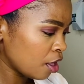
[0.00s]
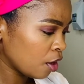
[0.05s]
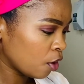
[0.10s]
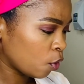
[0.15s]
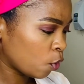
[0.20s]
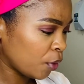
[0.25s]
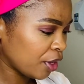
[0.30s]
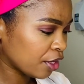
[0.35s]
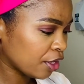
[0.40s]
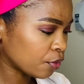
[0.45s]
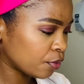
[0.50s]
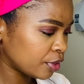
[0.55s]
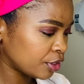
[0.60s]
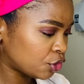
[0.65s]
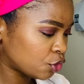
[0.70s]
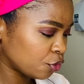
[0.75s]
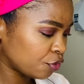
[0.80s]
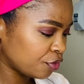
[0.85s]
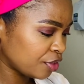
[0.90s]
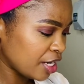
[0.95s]
Wig
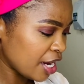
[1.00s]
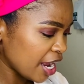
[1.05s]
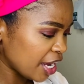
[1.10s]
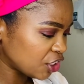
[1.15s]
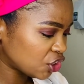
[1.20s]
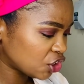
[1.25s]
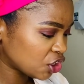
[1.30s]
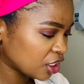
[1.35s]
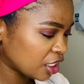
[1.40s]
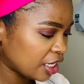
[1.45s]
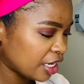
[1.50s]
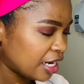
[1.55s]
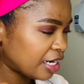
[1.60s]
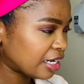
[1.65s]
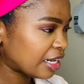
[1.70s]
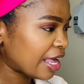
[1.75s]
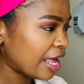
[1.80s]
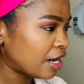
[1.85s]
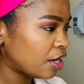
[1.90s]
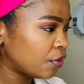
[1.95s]
rejuvenation,
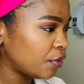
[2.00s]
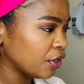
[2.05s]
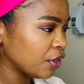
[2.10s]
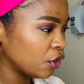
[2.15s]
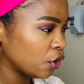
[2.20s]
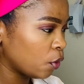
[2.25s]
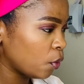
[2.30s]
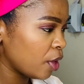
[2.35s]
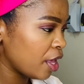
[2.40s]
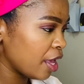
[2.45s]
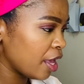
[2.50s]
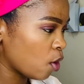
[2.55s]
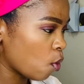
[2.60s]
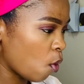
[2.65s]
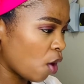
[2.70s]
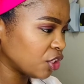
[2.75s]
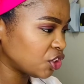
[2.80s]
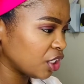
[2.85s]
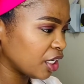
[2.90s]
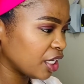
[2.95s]
coloring your wig,
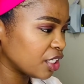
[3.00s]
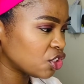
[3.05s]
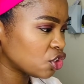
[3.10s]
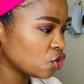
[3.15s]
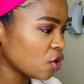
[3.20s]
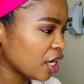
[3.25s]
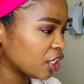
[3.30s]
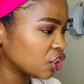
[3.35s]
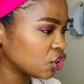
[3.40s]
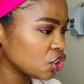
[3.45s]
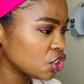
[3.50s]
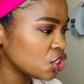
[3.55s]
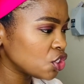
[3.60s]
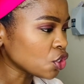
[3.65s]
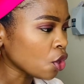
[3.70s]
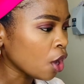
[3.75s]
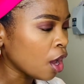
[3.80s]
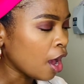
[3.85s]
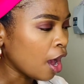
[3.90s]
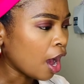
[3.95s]
washing instructions.
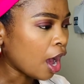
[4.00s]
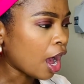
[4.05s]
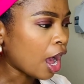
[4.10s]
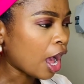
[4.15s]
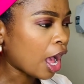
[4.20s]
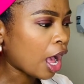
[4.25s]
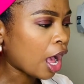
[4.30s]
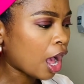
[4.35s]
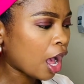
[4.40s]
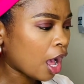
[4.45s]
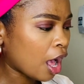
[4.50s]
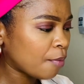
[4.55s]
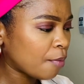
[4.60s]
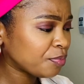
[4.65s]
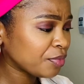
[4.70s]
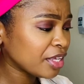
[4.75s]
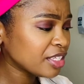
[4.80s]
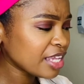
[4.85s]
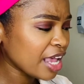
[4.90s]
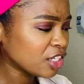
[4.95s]

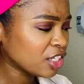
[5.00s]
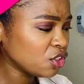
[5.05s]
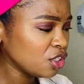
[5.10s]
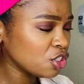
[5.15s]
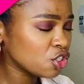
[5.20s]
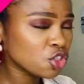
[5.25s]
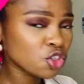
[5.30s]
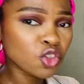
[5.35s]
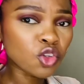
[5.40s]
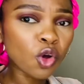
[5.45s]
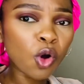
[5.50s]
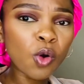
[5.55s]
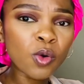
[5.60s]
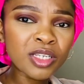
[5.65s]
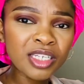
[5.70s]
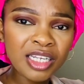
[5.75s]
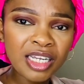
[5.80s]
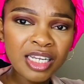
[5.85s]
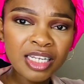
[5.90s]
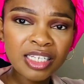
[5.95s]
It's actually so
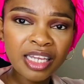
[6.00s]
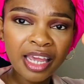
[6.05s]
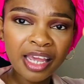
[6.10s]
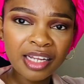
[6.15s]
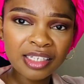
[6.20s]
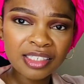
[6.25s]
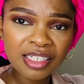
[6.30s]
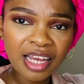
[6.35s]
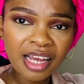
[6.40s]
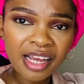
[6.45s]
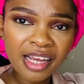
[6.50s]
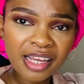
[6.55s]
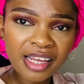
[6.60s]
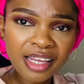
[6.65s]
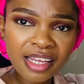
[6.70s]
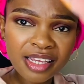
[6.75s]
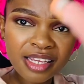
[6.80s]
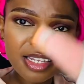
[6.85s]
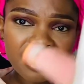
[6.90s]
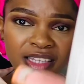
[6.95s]
detailed,
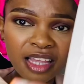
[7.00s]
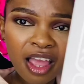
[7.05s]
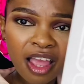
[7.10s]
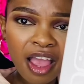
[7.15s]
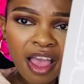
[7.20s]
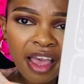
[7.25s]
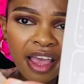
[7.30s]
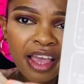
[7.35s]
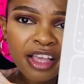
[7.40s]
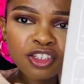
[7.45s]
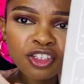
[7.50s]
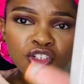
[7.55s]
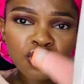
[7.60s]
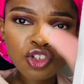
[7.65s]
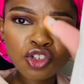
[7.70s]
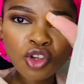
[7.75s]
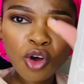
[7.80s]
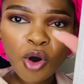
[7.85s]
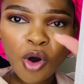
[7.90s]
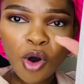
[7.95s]
guys. It's
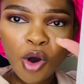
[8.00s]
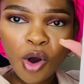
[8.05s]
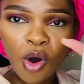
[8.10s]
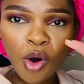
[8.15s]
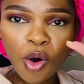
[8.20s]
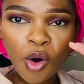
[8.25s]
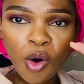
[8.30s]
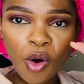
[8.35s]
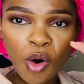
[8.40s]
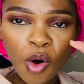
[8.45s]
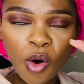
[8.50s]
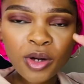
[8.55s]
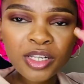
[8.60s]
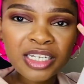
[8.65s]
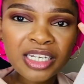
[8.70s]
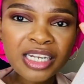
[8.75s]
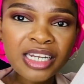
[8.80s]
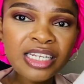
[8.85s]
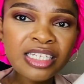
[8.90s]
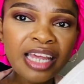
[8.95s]
so
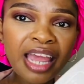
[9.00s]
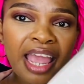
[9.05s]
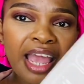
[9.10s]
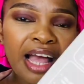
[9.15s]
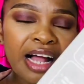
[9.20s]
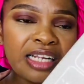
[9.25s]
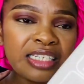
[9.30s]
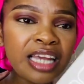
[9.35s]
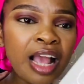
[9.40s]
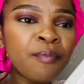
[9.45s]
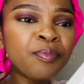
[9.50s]
detailed.